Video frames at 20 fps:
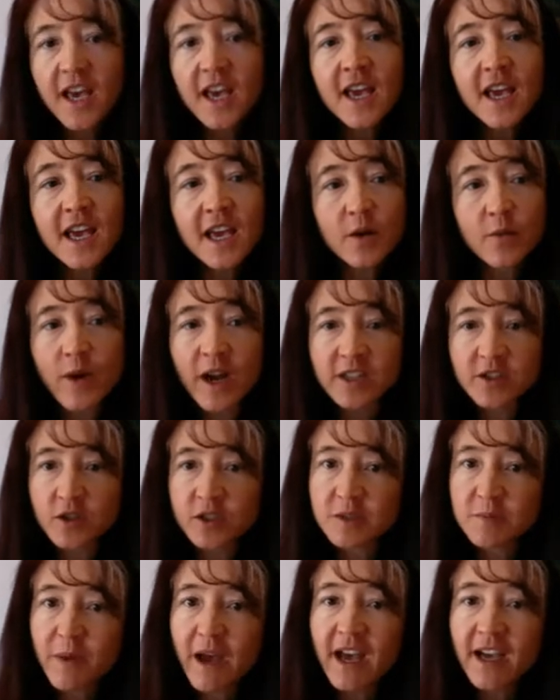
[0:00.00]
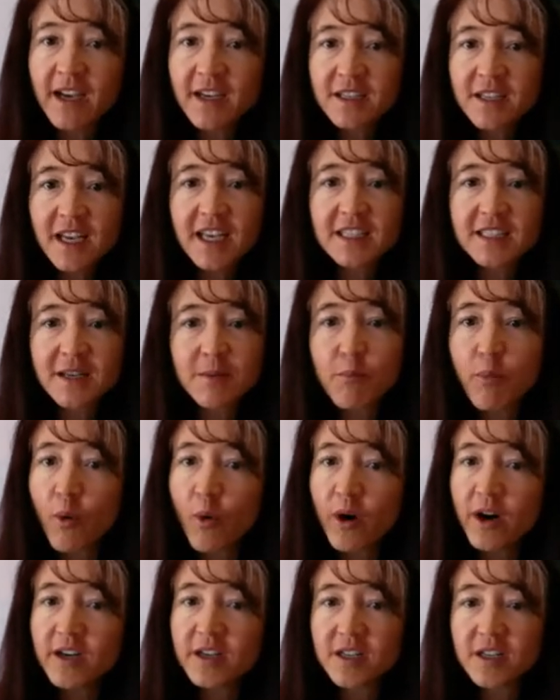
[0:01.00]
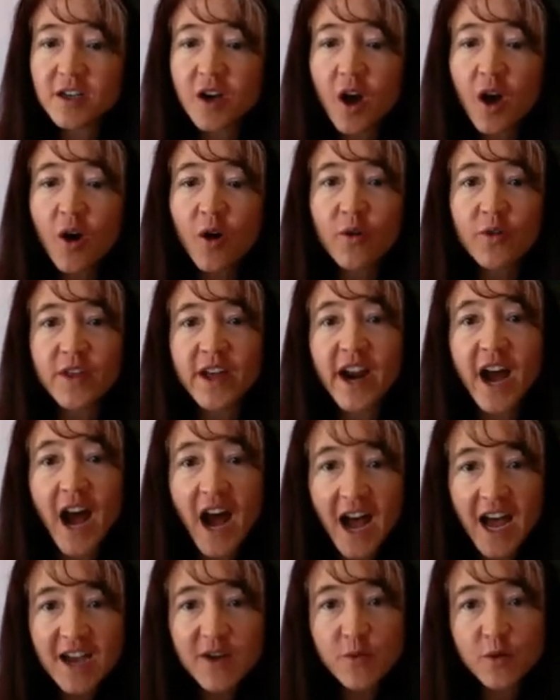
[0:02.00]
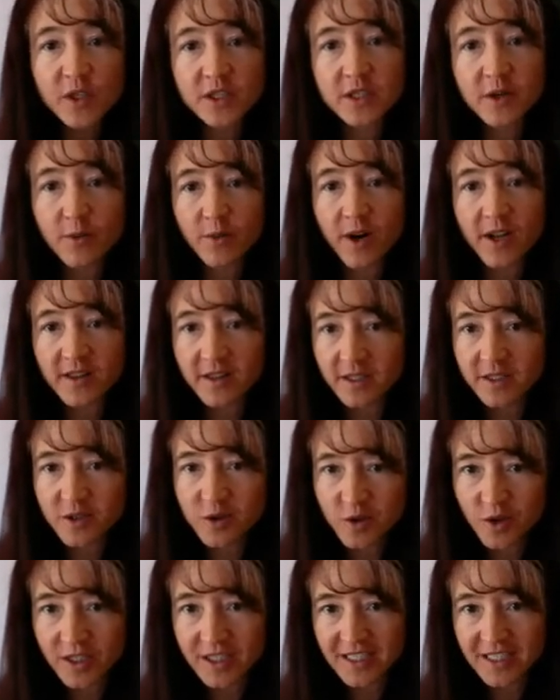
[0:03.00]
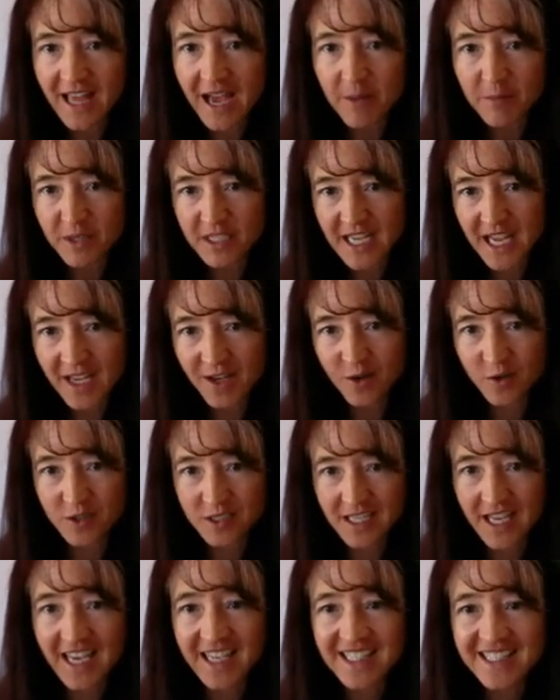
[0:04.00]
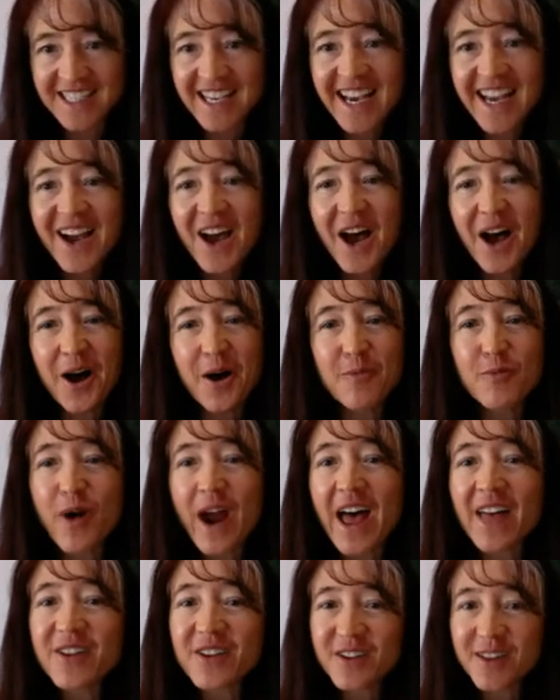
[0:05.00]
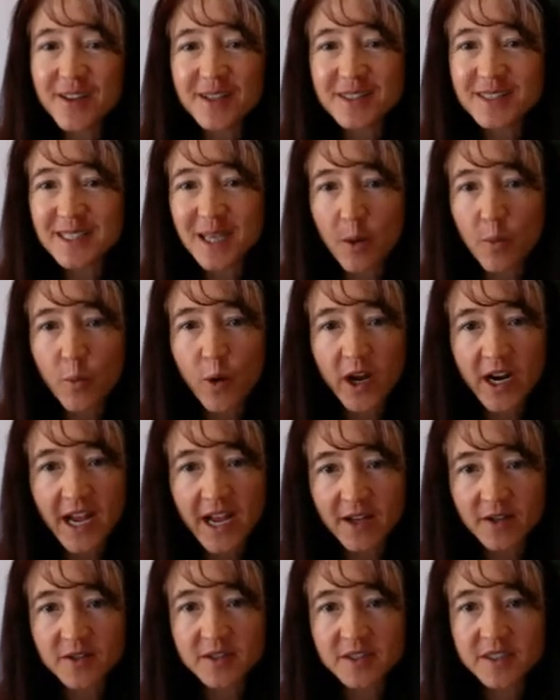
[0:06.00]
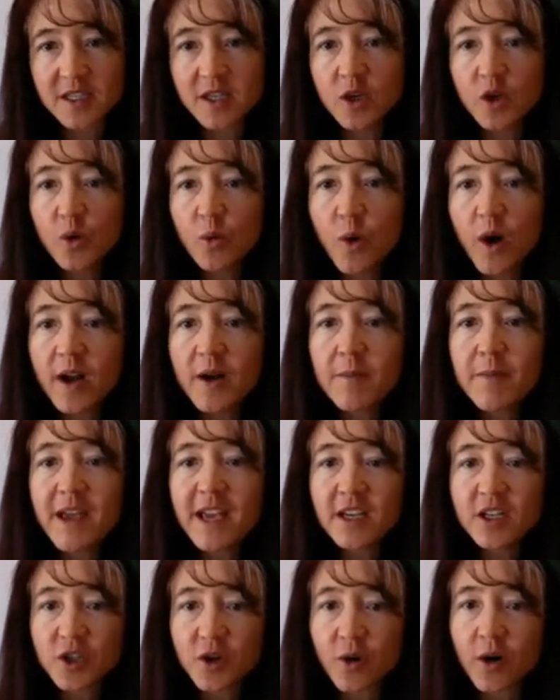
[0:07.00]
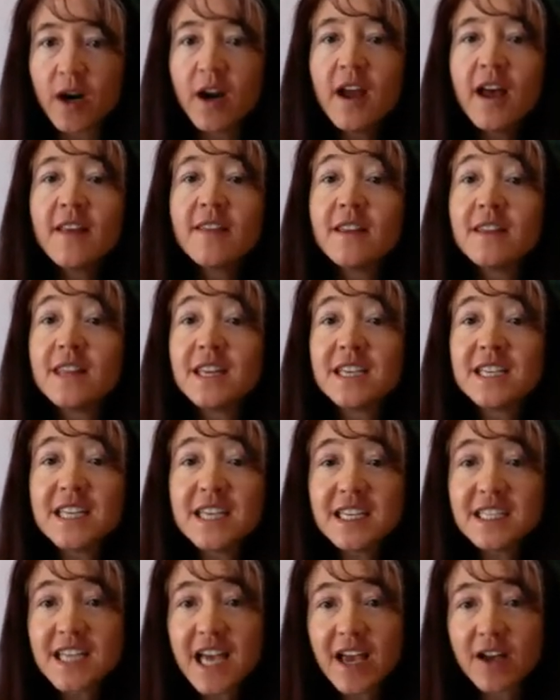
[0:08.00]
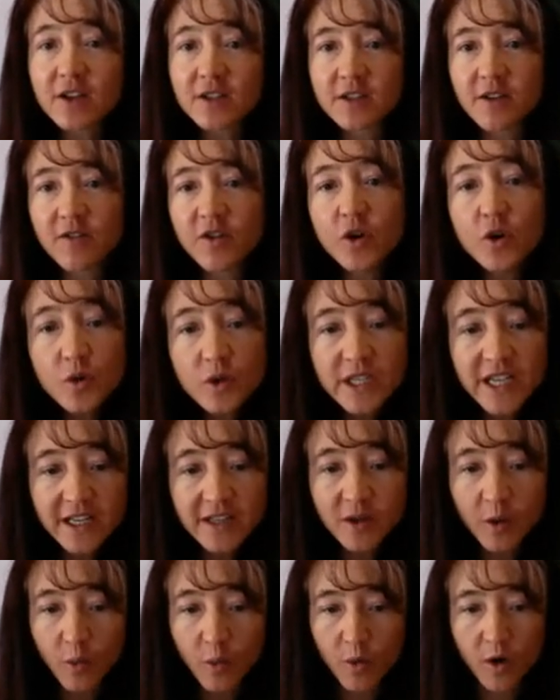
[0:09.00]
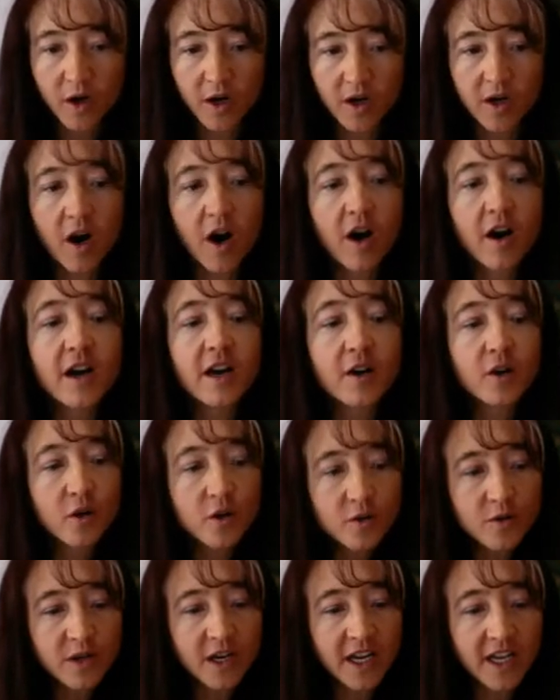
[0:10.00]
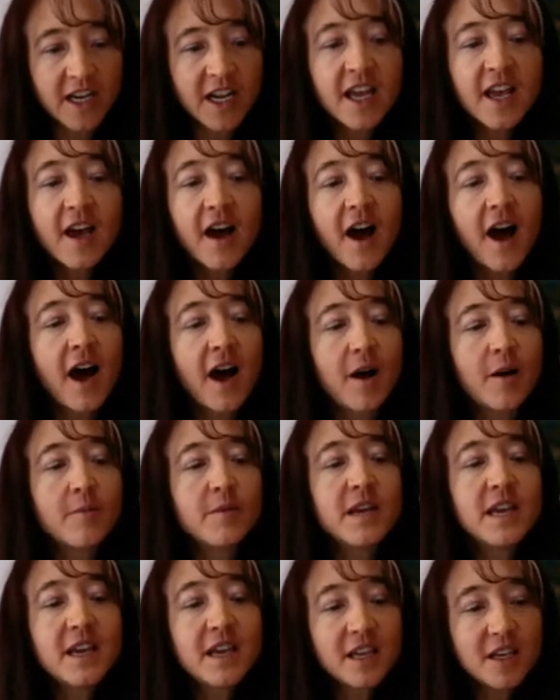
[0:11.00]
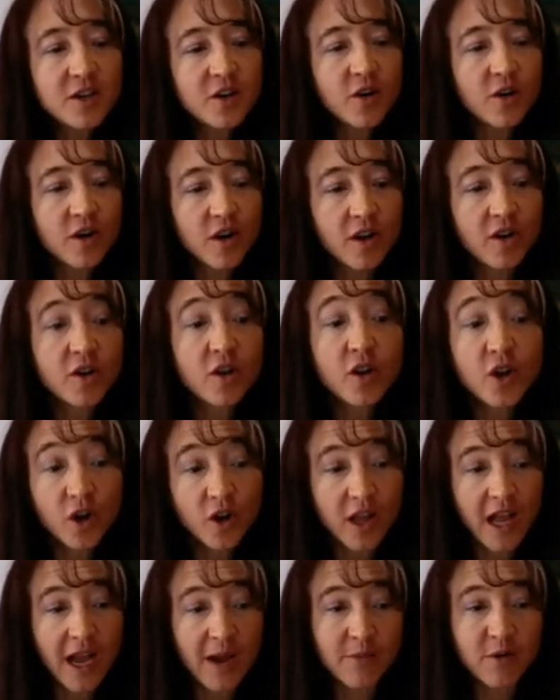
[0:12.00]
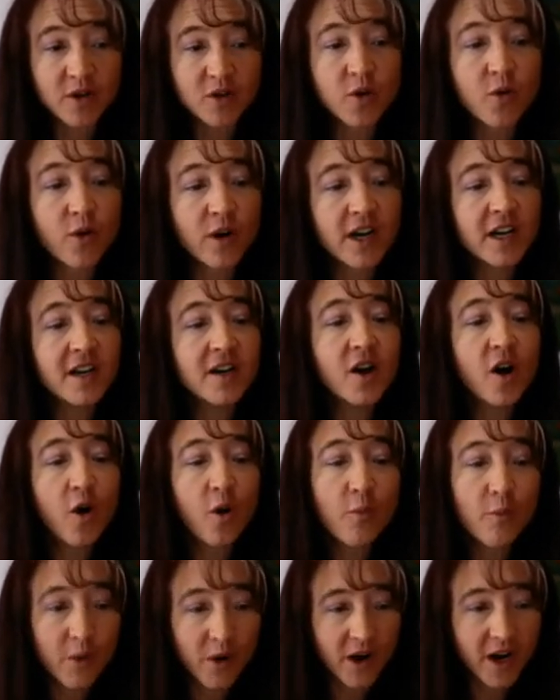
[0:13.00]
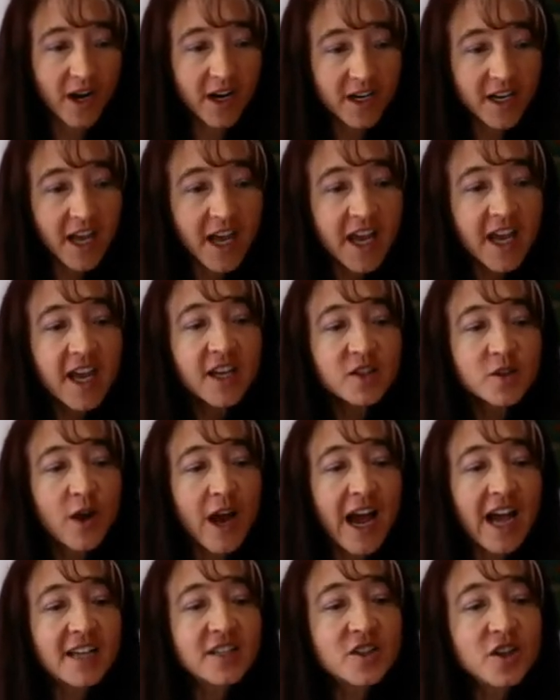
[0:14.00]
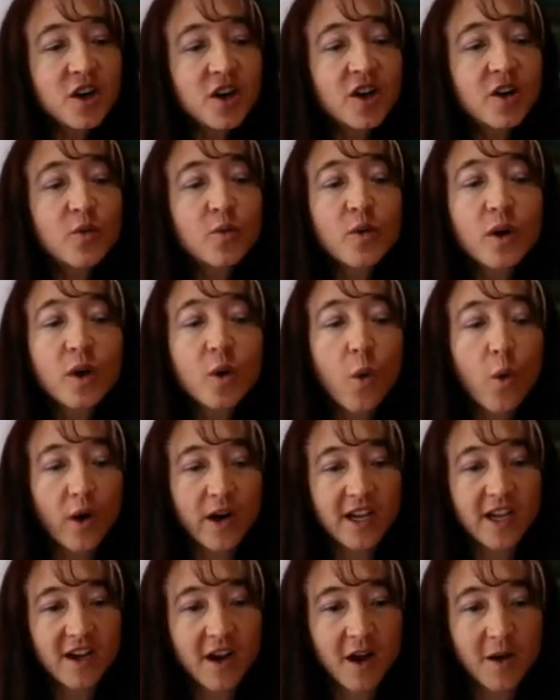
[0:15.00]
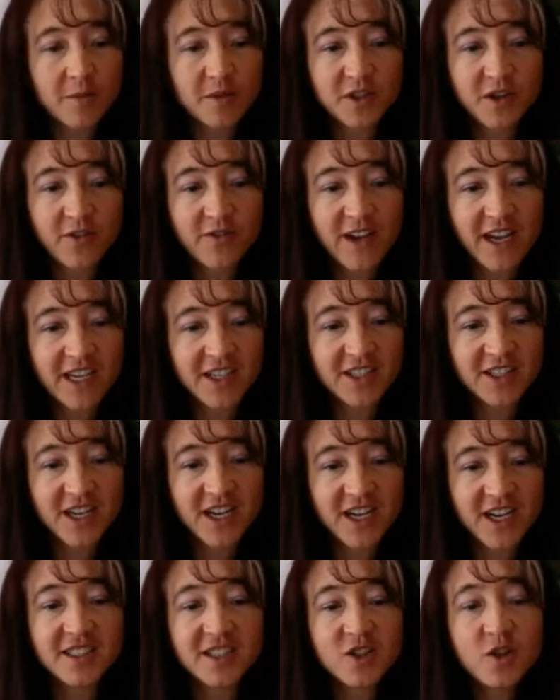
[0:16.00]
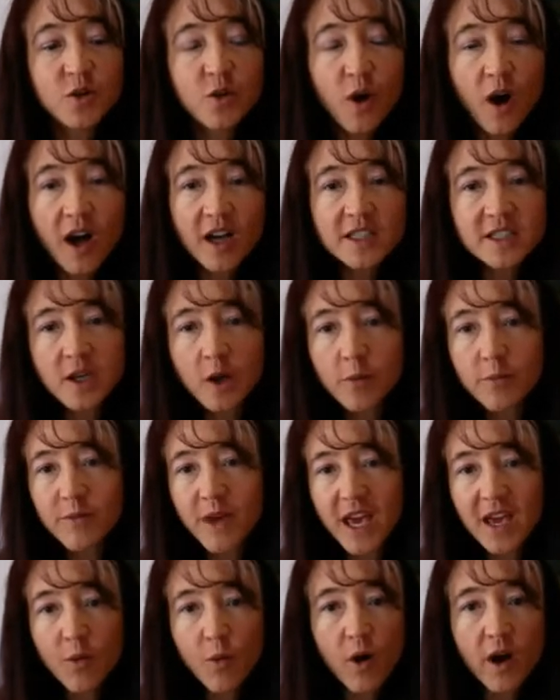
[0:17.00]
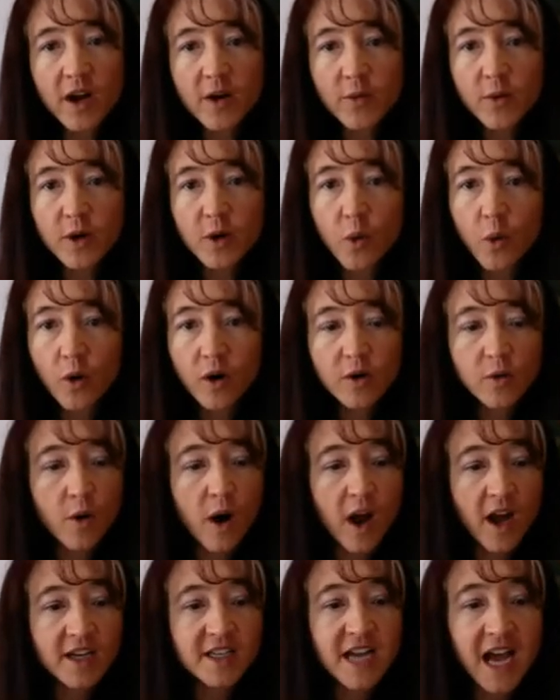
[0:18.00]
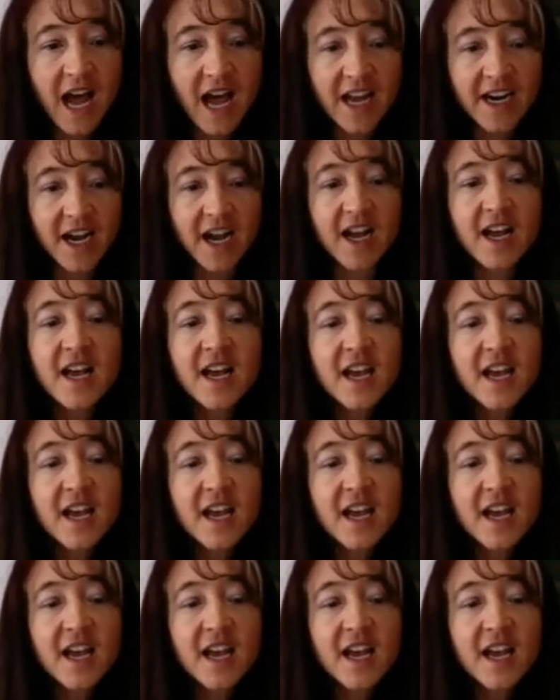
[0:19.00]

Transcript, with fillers: In retrospect, it's important to know that I was the one that streaked that potato slice um, rather than someone else. So you want to make sure that the details details of who did the work are included um, in your, your laboratory notebook. So as you're recording observations, you also may want to record raw data.